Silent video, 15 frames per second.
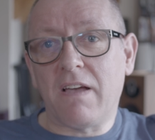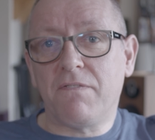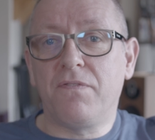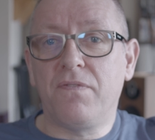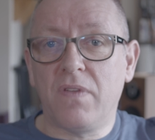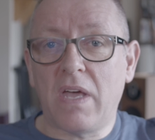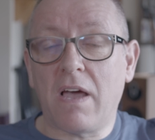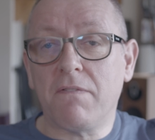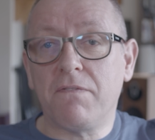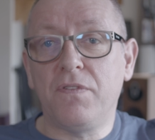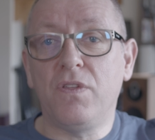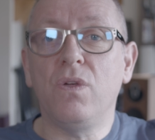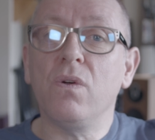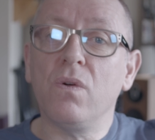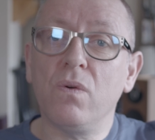
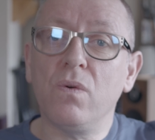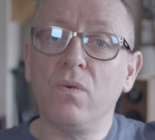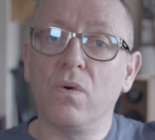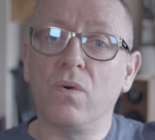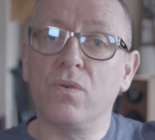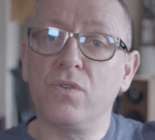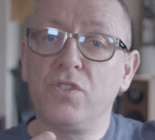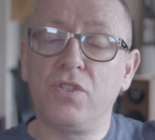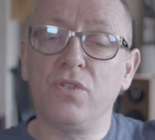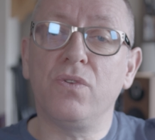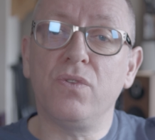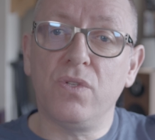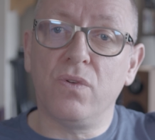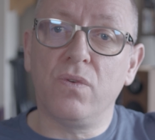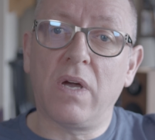Have you, or
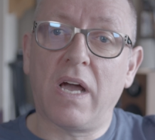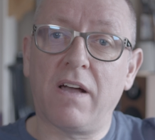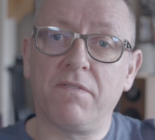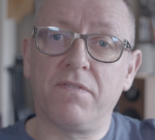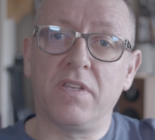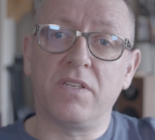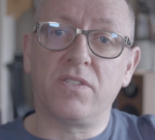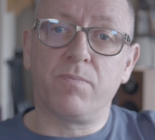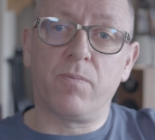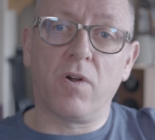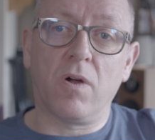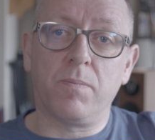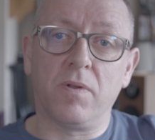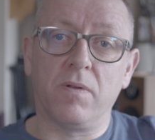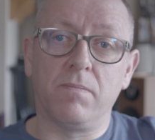do you have this
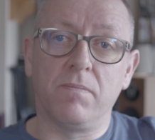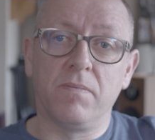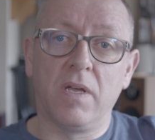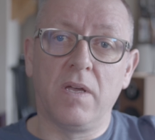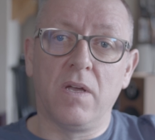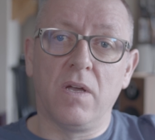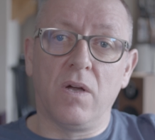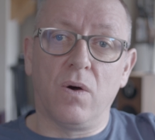problem?